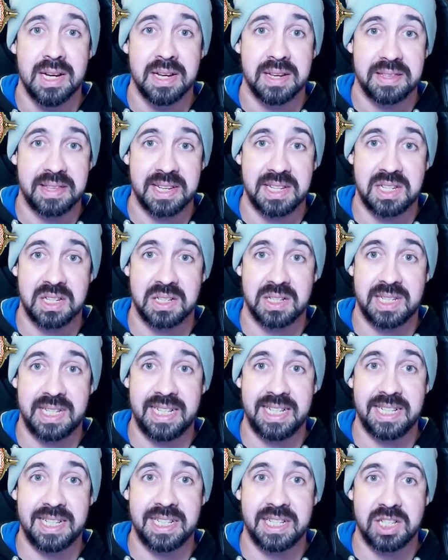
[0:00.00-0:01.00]
They
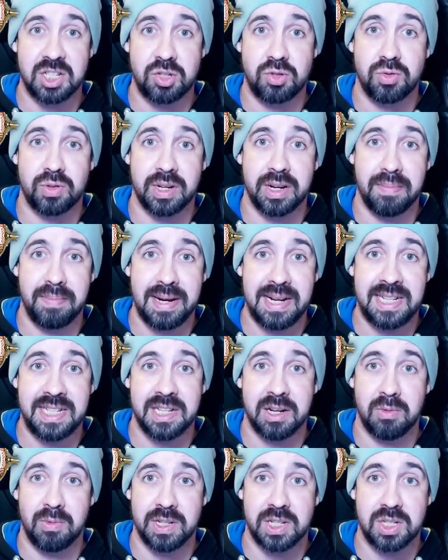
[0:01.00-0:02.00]
succeeded in destroying a
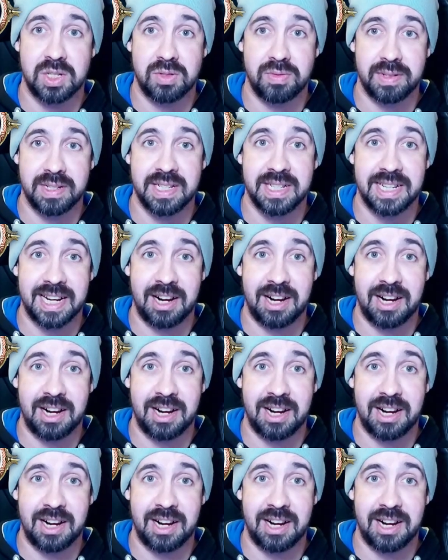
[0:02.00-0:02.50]
meteor which threatened